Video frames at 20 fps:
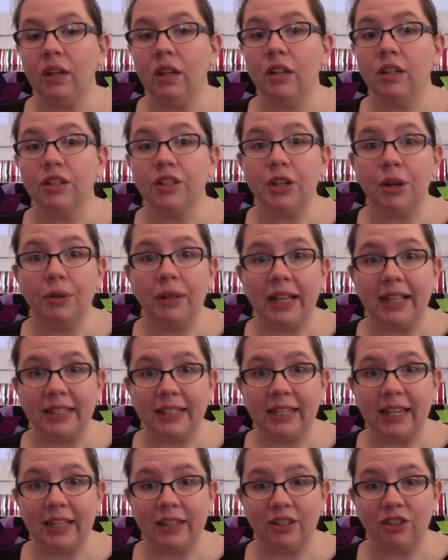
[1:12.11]
So let's
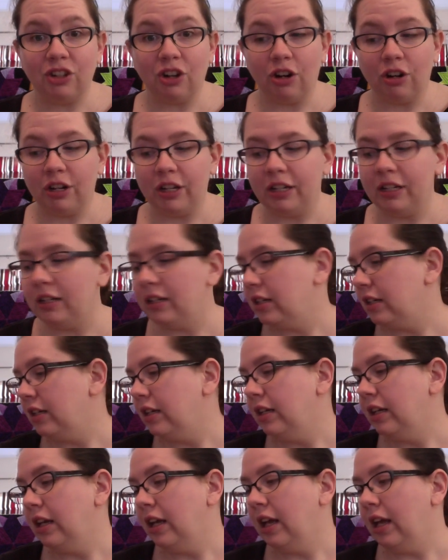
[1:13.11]
get started.
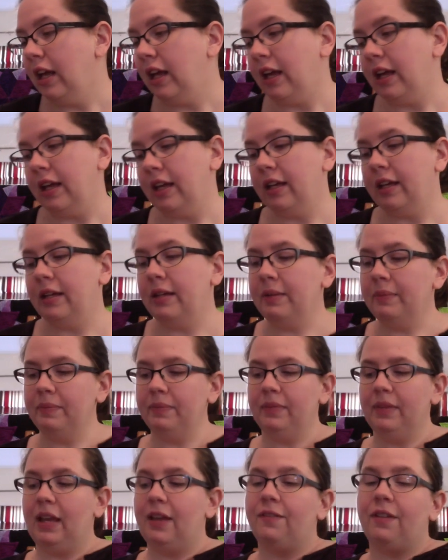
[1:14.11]

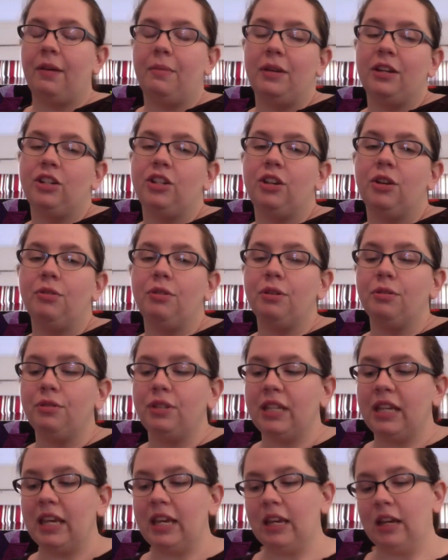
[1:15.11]
I've got my show
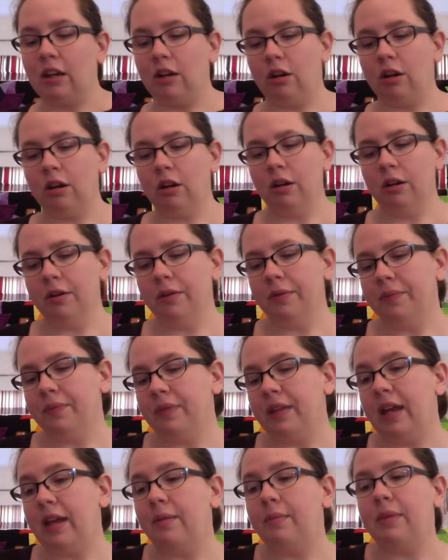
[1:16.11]
notes here
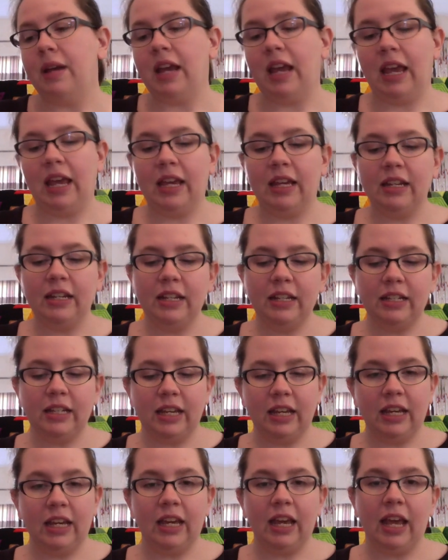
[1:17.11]
and my handy
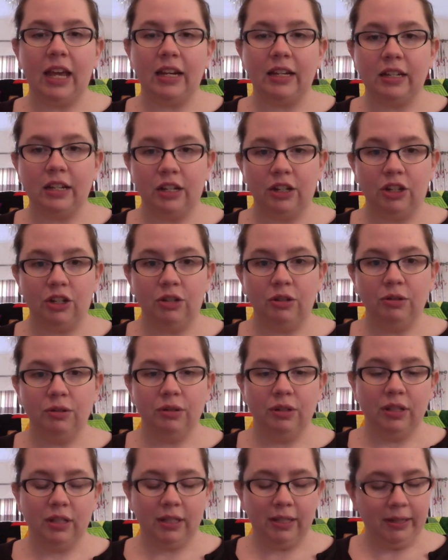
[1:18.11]
tea and
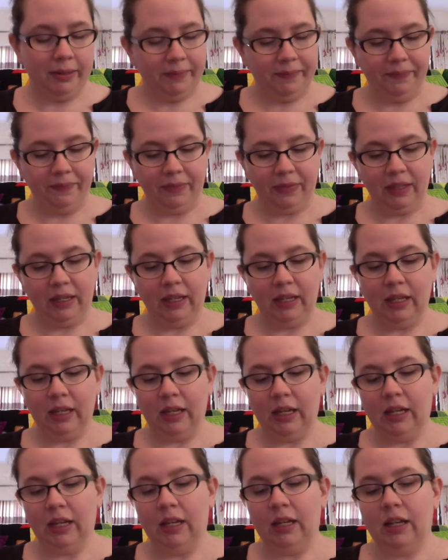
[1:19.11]
tissues.
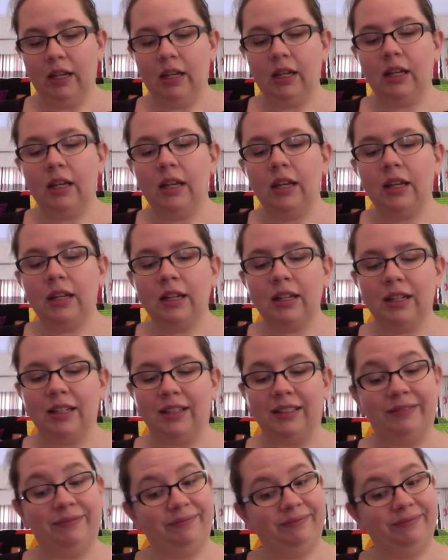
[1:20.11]
It's